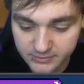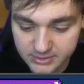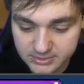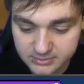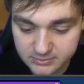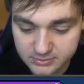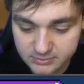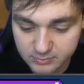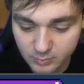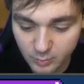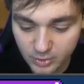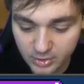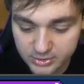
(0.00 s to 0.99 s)
There's
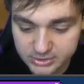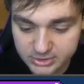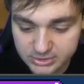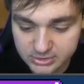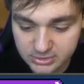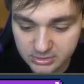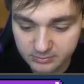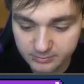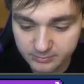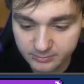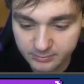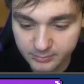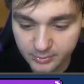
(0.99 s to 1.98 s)
one, she's gonna
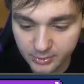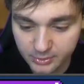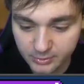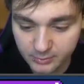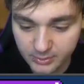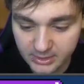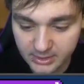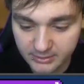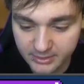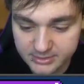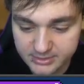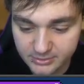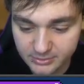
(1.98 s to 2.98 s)
put another one out.
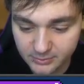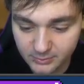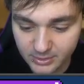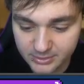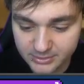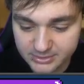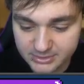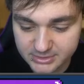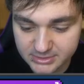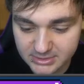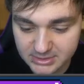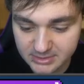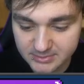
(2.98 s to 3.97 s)
There's another one,
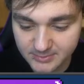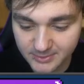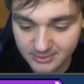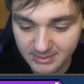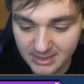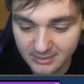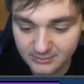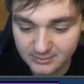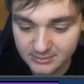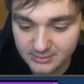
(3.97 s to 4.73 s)
she keeps putting them out.